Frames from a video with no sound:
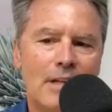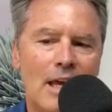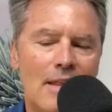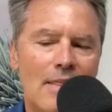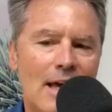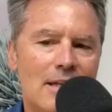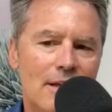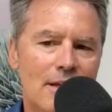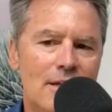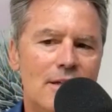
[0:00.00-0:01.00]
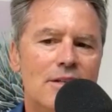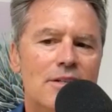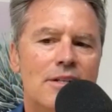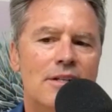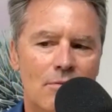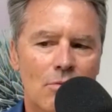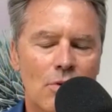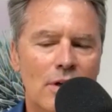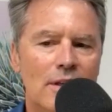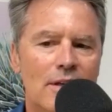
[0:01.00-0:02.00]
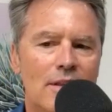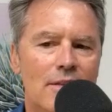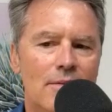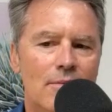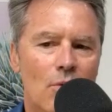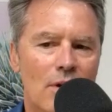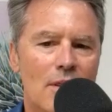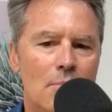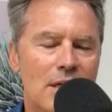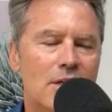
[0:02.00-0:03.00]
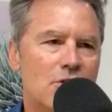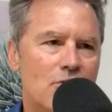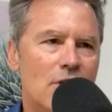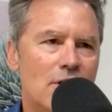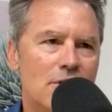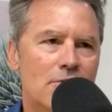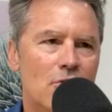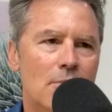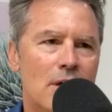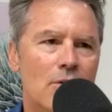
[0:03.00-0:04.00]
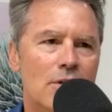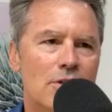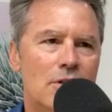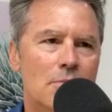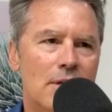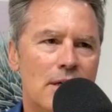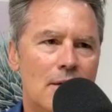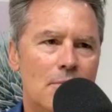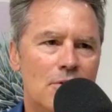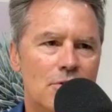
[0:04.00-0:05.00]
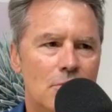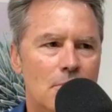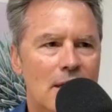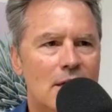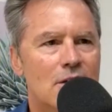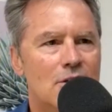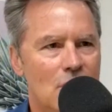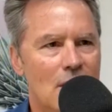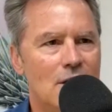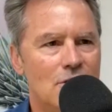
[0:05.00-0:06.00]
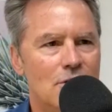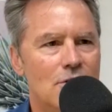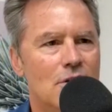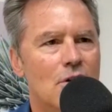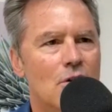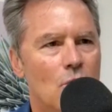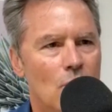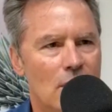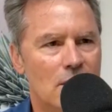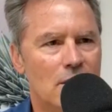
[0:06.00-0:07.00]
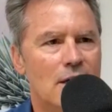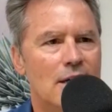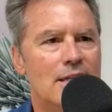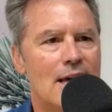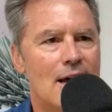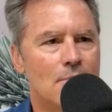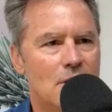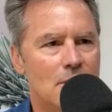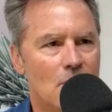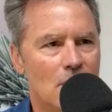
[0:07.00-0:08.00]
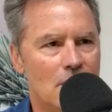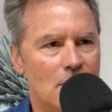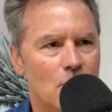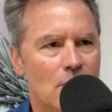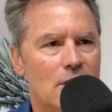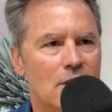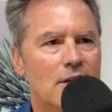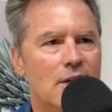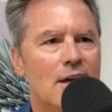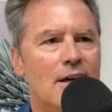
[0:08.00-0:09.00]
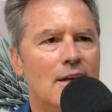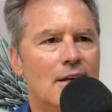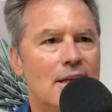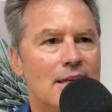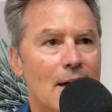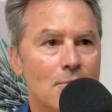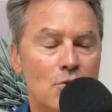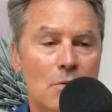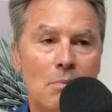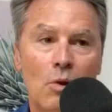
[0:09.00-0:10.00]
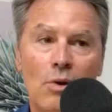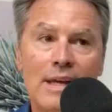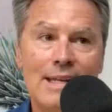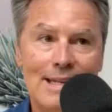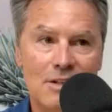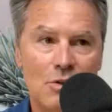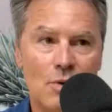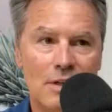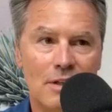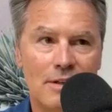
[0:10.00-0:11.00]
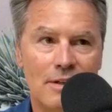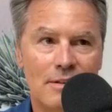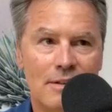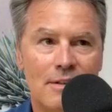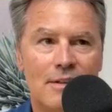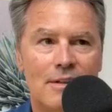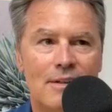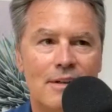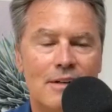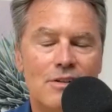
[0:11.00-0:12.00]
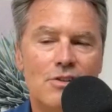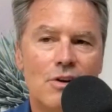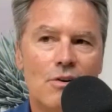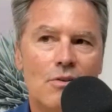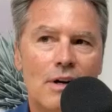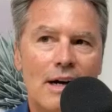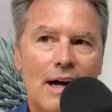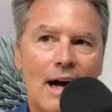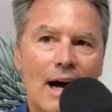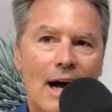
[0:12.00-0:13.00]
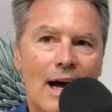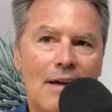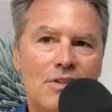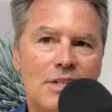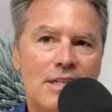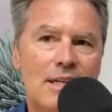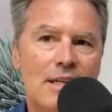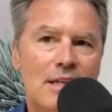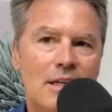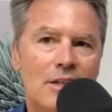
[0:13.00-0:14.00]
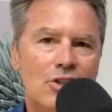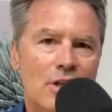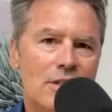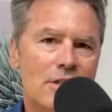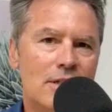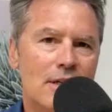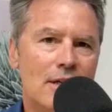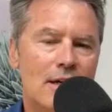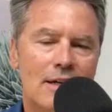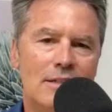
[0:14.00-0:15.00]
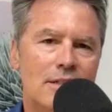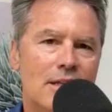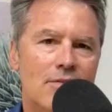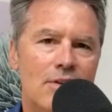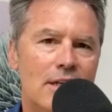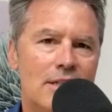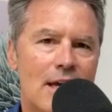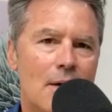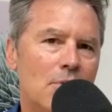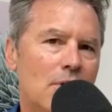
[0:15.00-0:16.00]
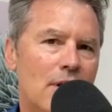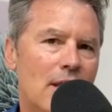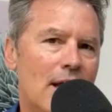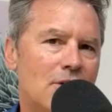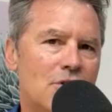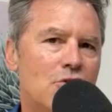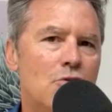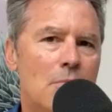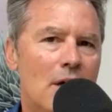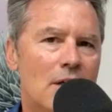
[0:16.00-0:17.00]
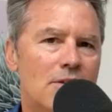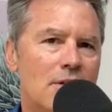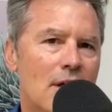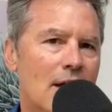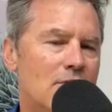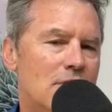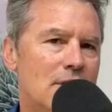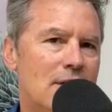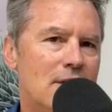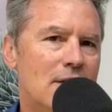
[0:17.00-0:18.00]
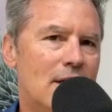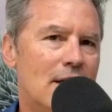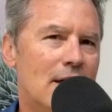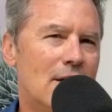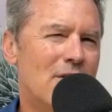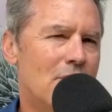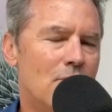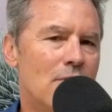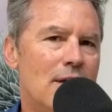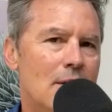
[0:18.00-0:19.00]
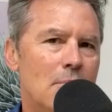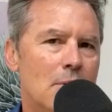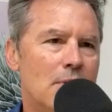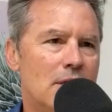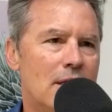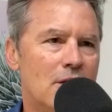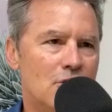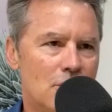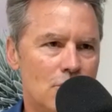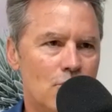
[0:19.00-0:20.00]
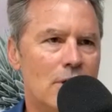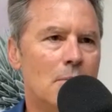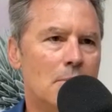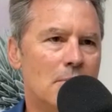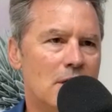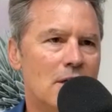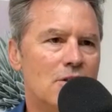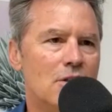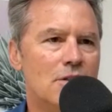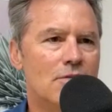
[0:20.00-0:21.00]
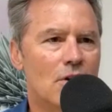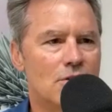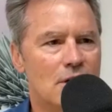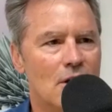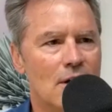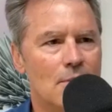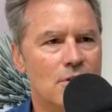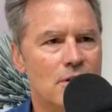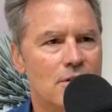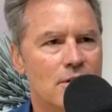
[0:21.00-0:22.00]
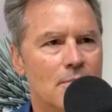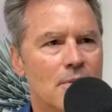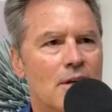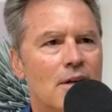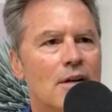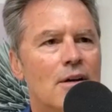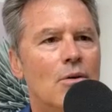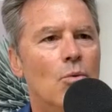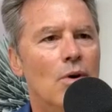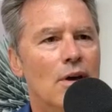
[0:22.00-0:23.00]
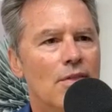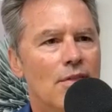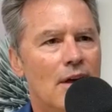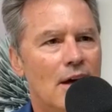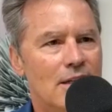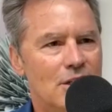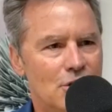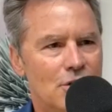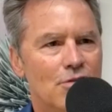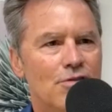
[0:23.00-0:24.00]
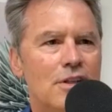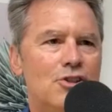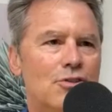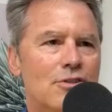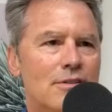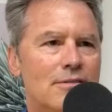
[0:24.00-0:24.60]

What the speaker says: And that is really one of the biggest strengths of Grimco, is just being able to make changes quickly and adapt to the market quickly and adapt to employee needs quickly. So I've seen just give you an example. In the last 2 months, I've seen 3 re-implementations of our CRM system with additional features.